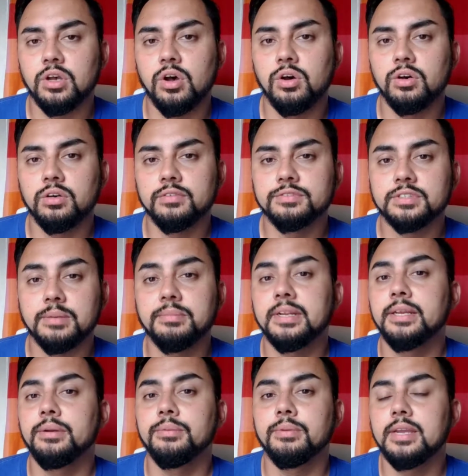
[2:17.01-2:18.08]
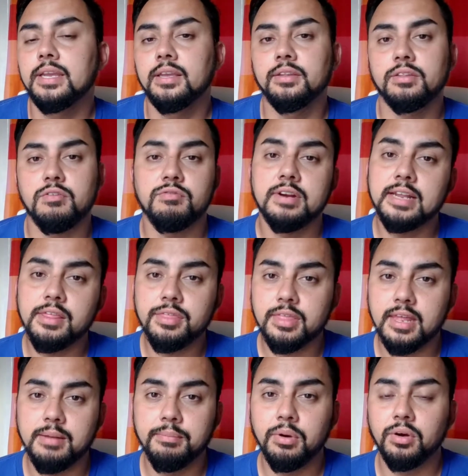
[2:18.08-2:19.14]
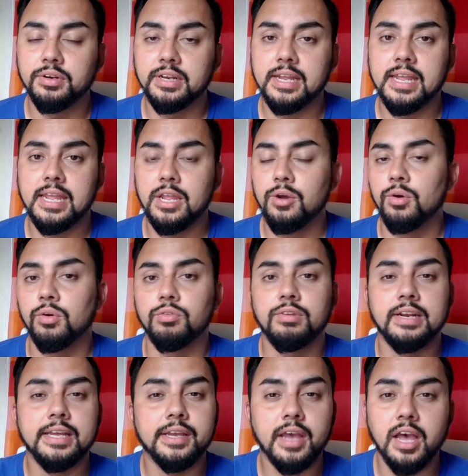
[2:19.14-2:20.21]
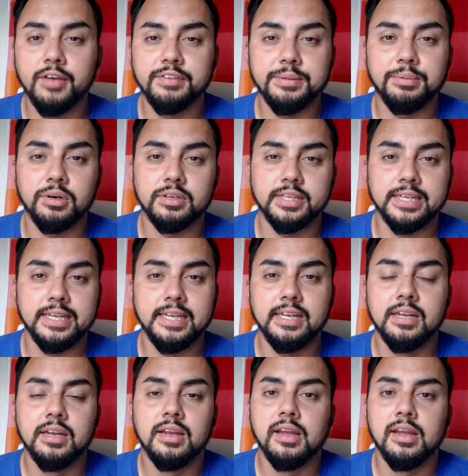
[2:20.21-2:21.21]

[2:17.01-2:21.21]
of somebody with a really thin body or really curvy body,